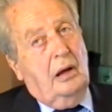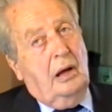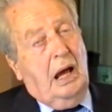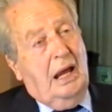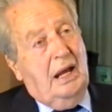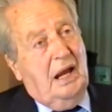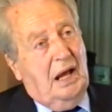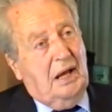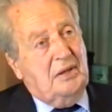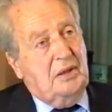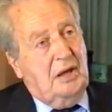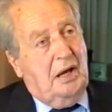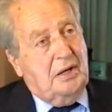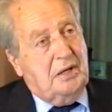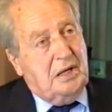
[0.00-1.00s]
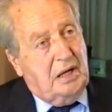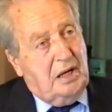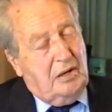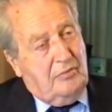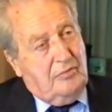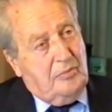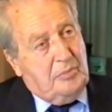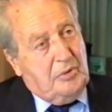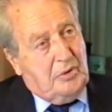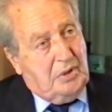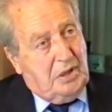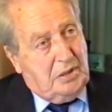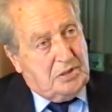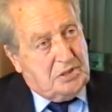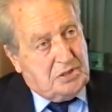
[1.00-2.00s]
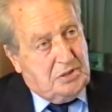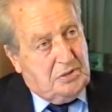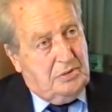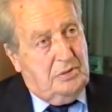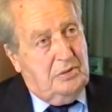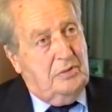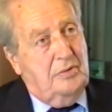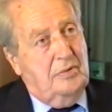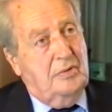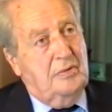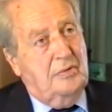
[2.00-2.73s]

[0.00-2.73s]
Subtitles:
I like the idea of a boarding school.